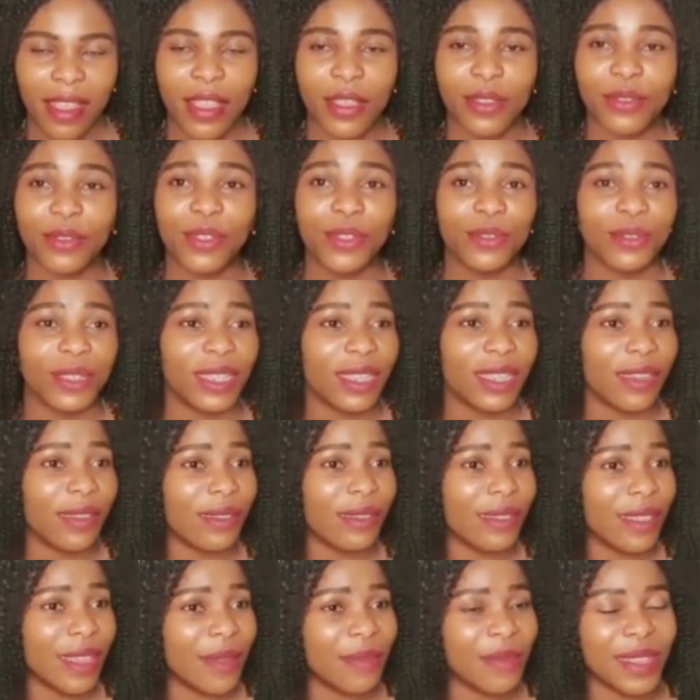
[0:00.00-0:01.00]
He used to tell
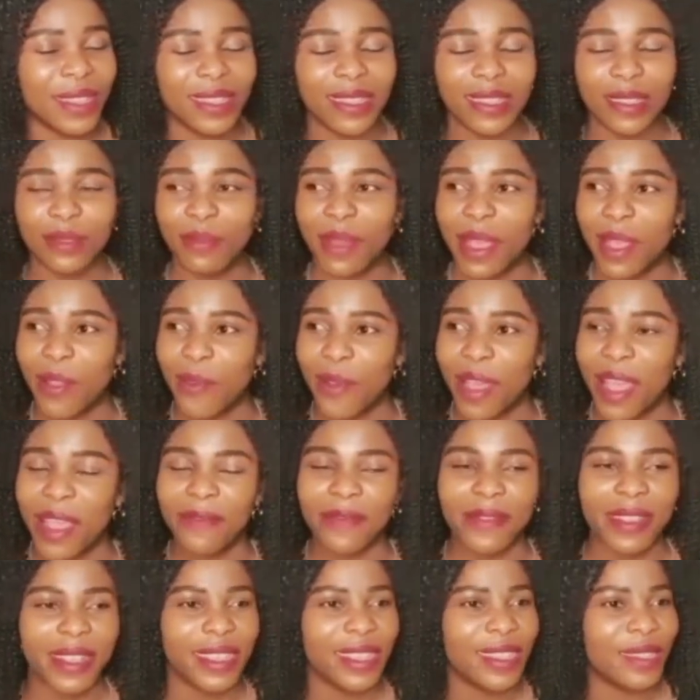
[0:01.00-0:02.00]
them, "This is my
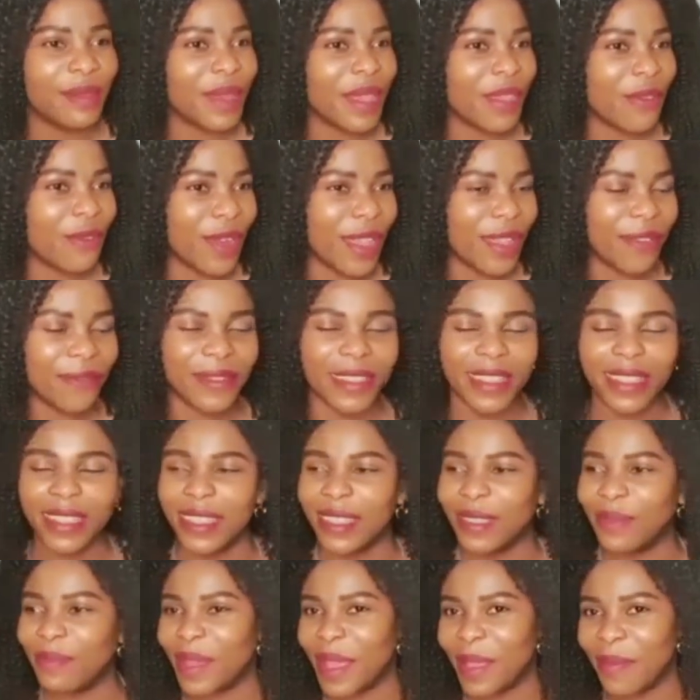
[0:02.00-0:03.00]
wife, this is my wife,
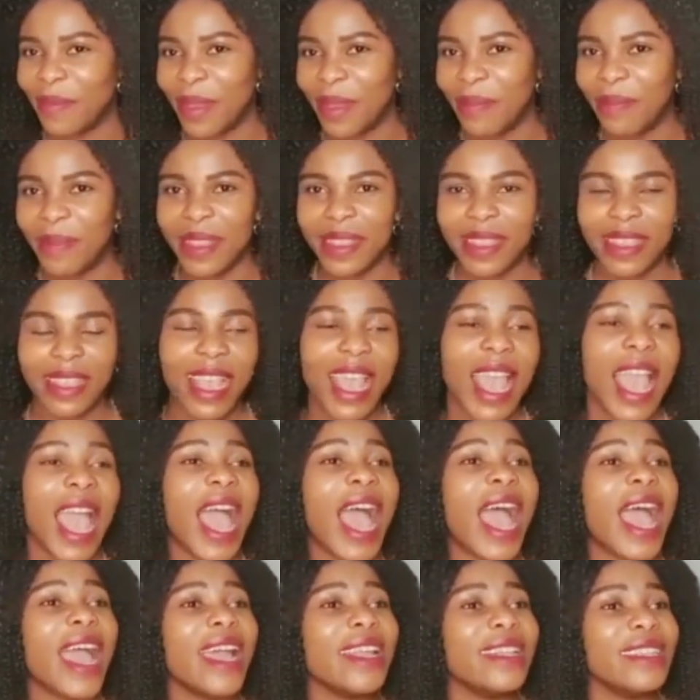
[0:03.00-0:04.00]
this is my baby."
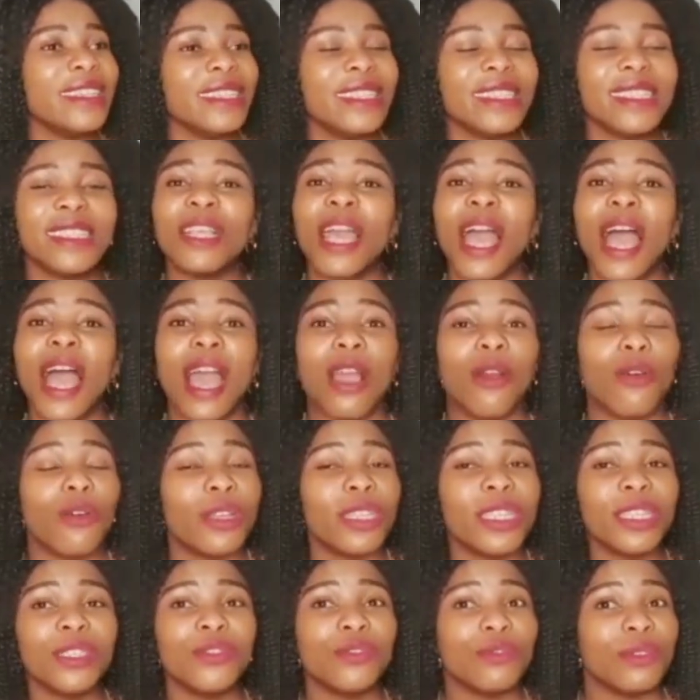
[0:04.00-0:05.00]
And
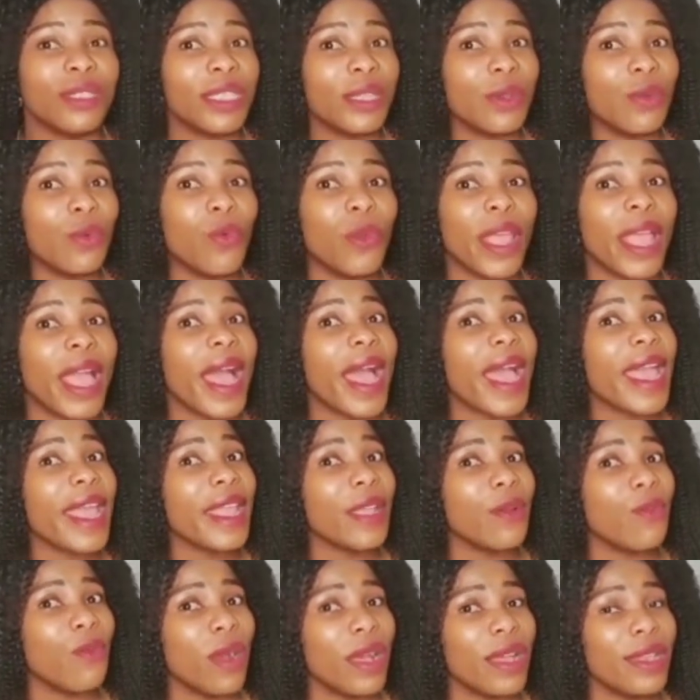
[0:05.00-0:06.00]
according to the way
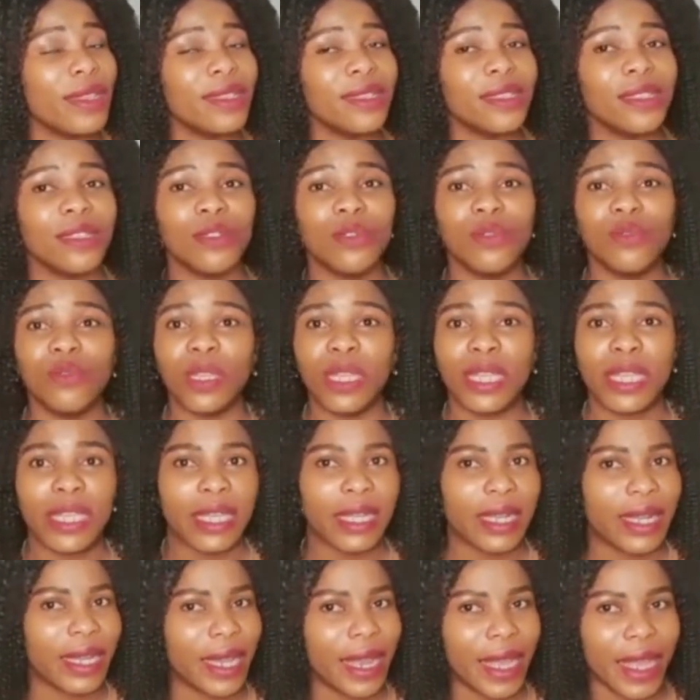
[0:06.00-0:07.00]
I was
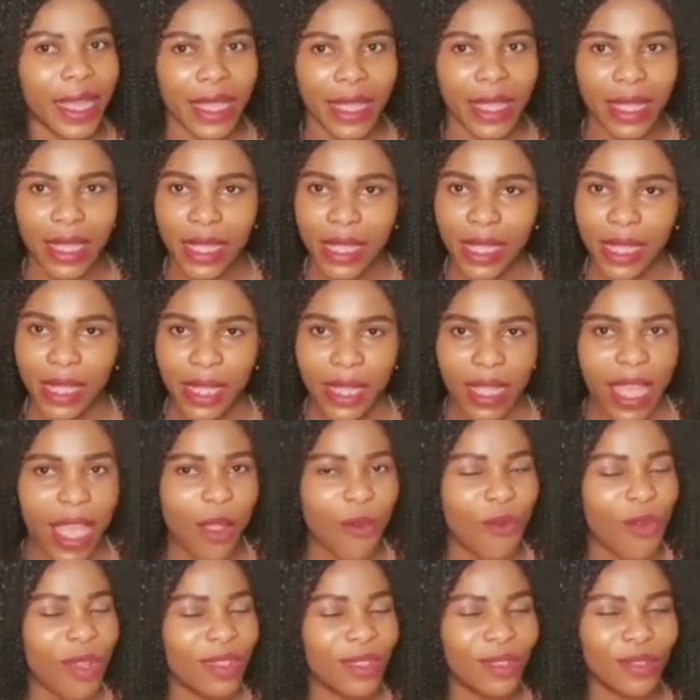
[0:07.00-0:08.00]
looking, like
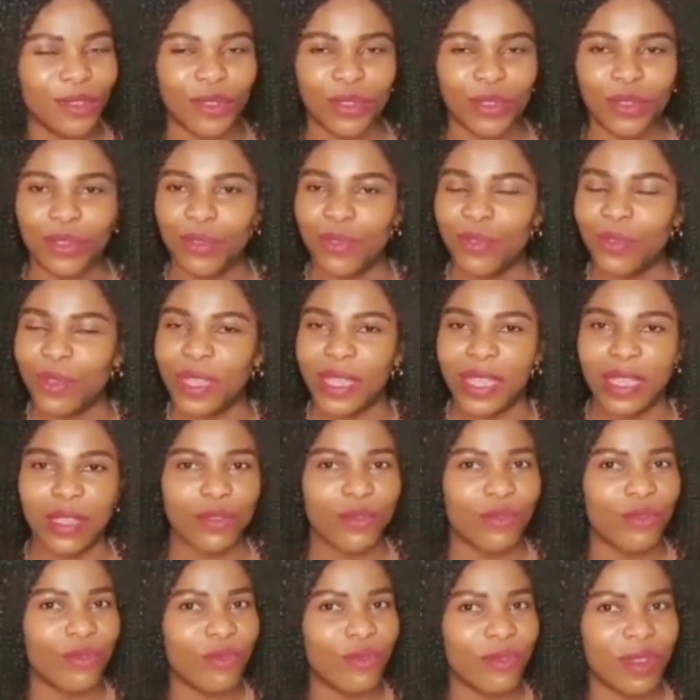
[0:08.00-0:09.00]
I was not
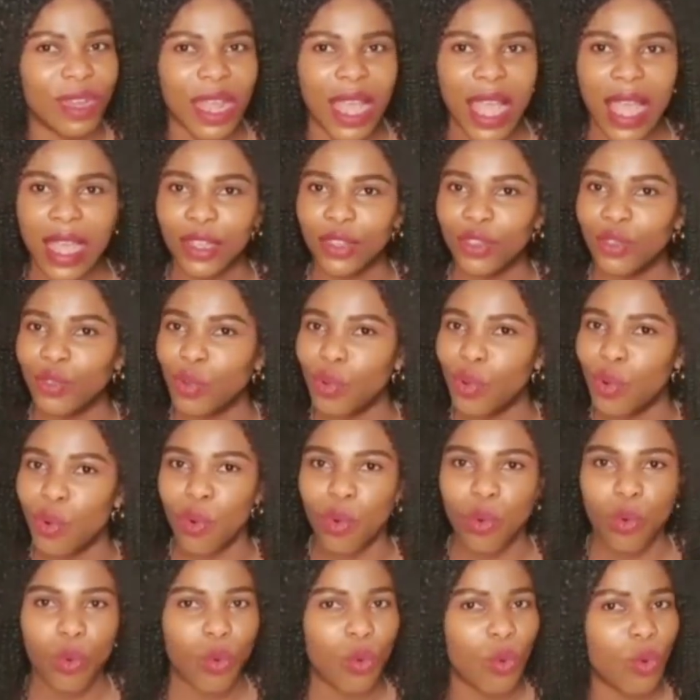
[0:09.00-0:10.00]
looking good at
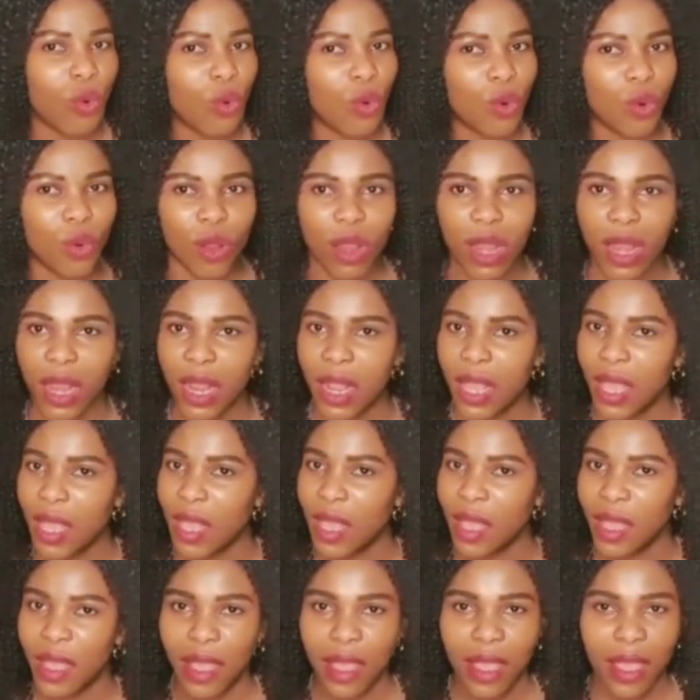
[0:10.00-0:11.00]
all.
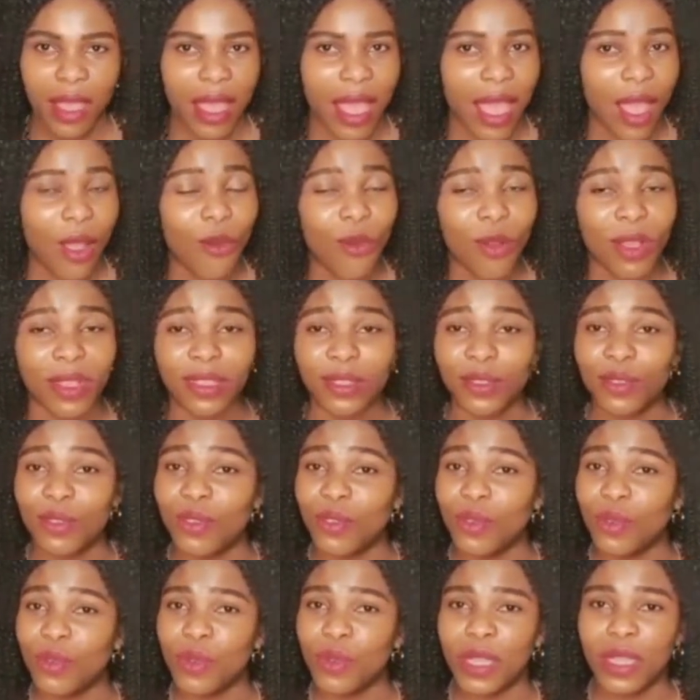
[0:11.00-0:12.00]
I was
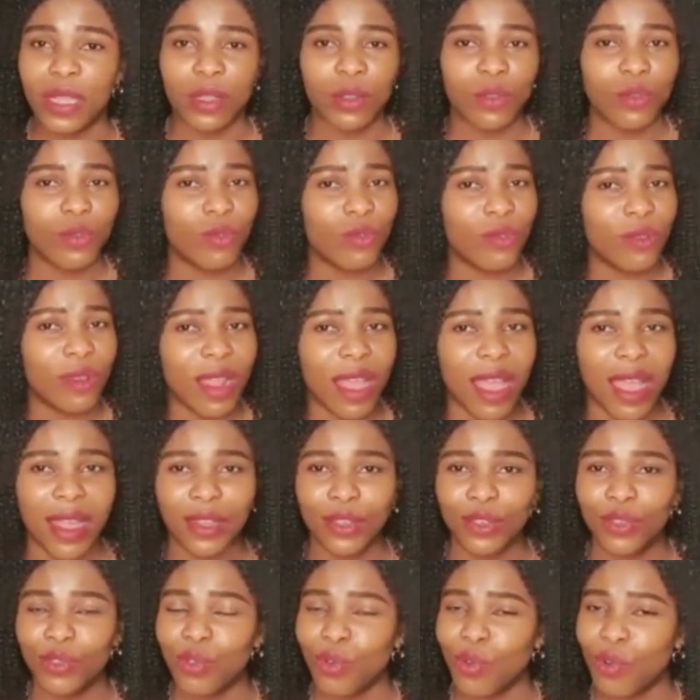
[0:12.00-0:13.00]
not looking good
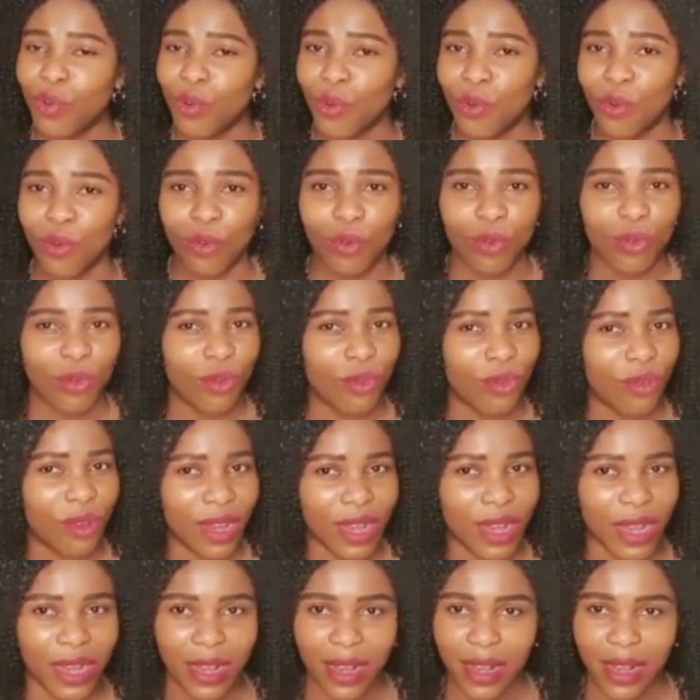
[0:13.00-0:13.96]
at all.